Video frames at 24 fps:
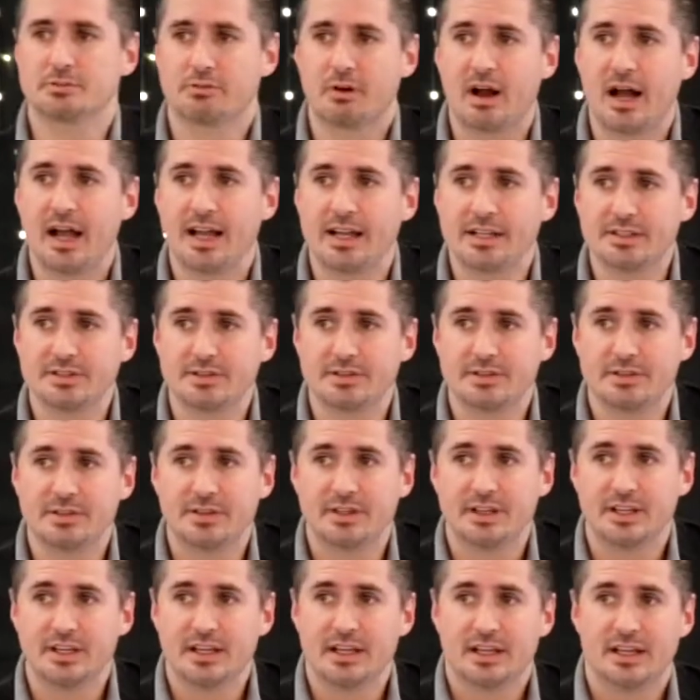right
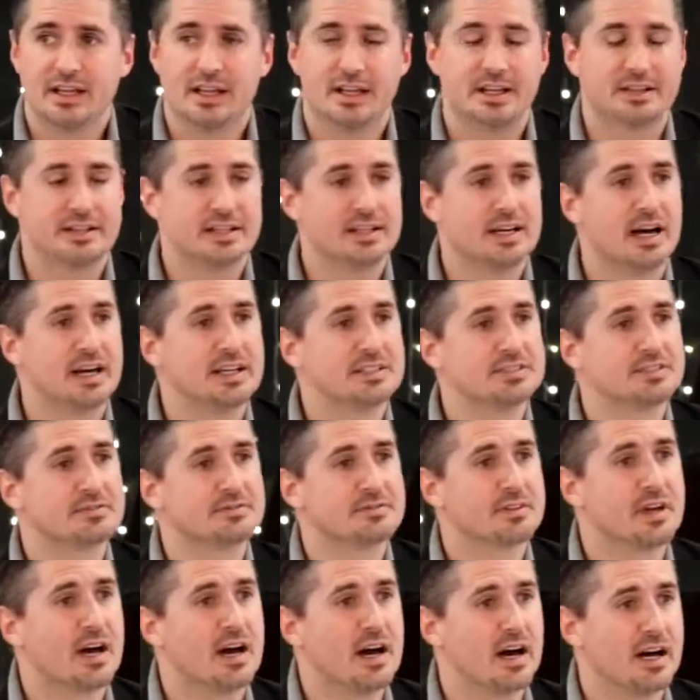in the eyes
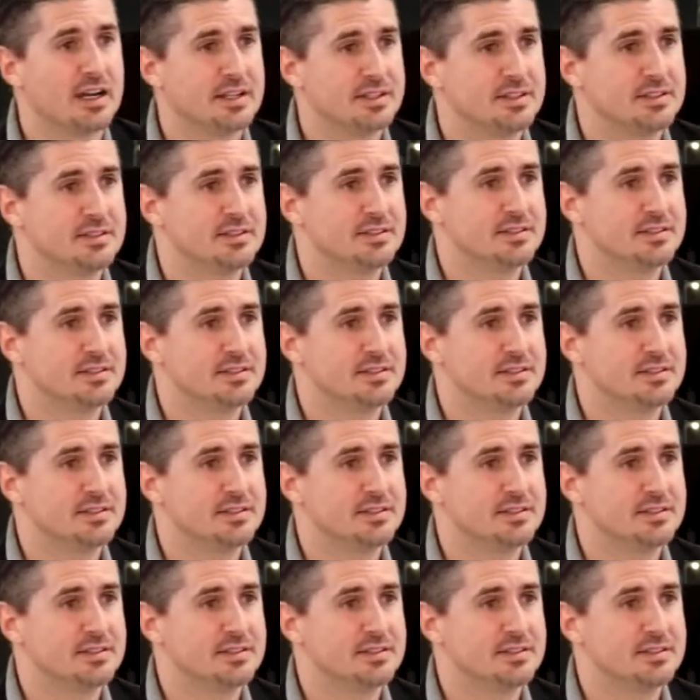of God.